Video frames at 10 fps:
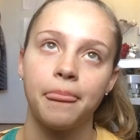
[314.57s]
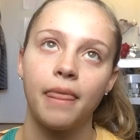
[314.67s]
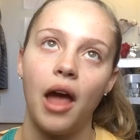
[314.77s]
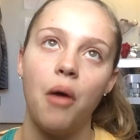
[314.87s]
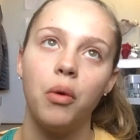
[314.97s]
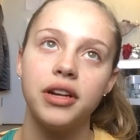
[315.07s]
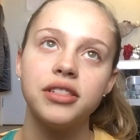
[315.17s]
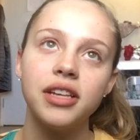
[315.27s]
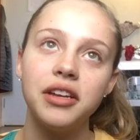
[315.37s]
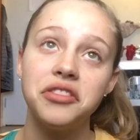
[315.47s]
I want to
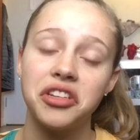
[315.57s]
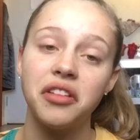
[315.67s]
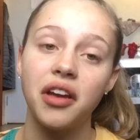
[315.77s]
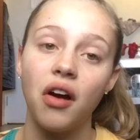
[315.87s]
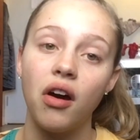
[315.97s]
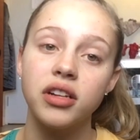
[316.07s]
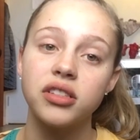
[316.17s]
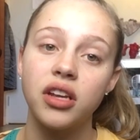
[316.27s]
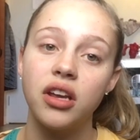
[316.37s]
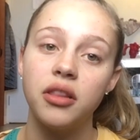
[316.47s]
say until like
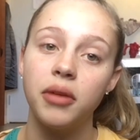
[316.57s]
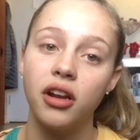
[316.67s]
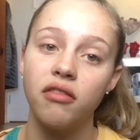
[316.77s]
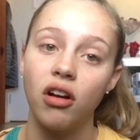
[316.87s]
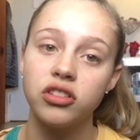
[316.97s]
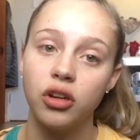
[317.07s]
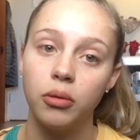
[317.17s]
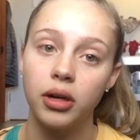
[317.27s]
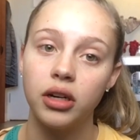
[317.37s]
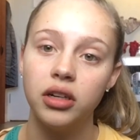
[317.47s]
honestly the beginning of
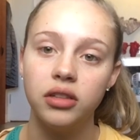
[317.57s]
October.